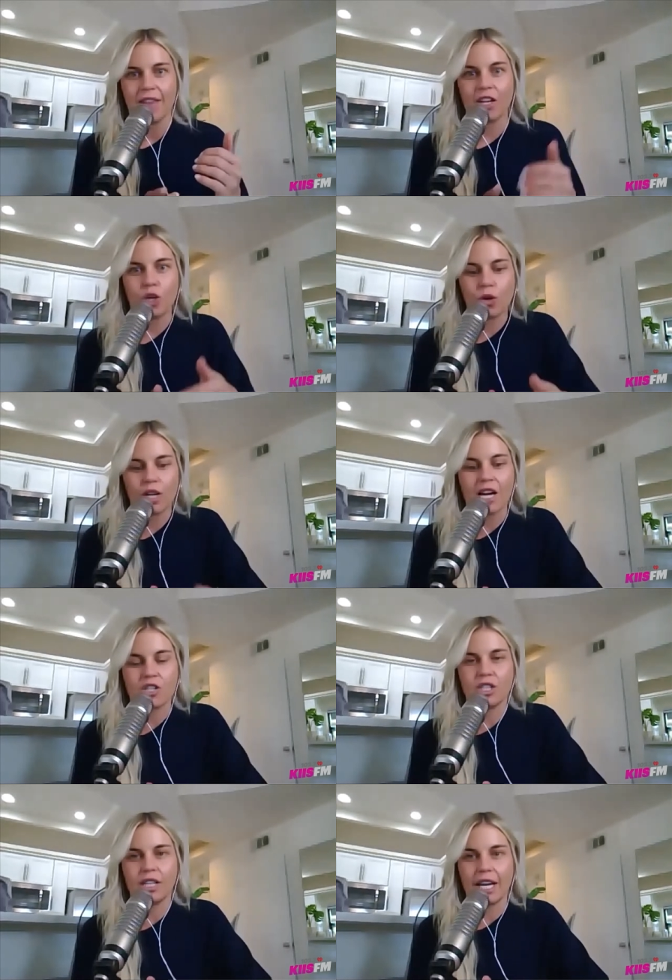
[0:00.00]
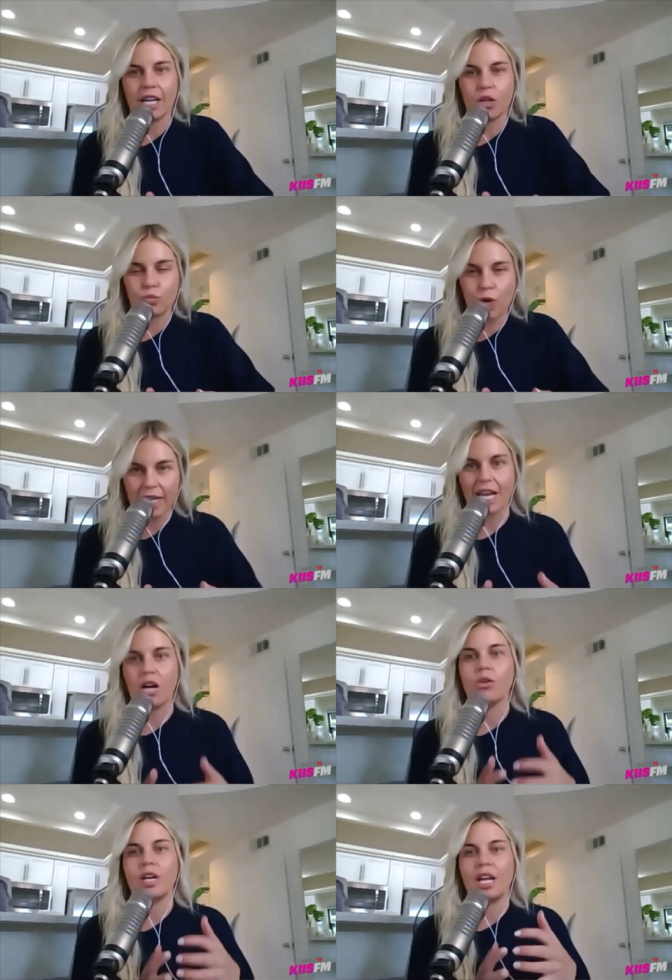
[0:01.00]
that you can actually like write down